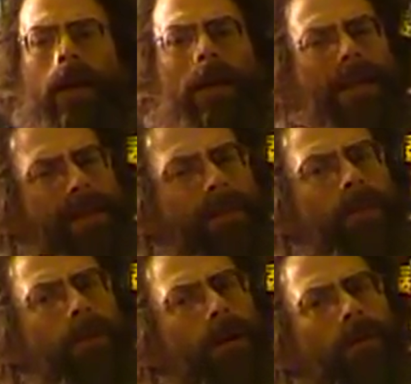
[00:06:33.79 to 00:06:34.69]
it seems
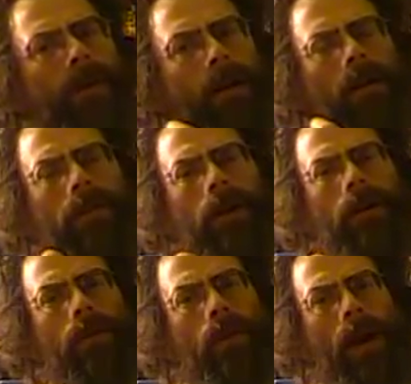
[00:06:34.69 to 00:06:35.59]
to work very,
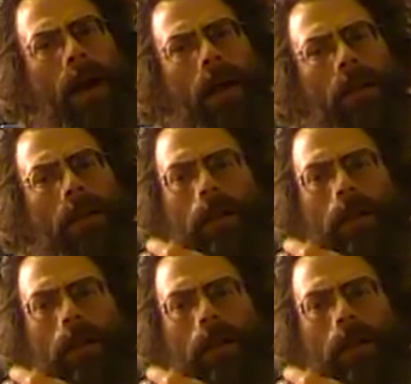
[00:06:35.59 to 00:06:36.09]
very well.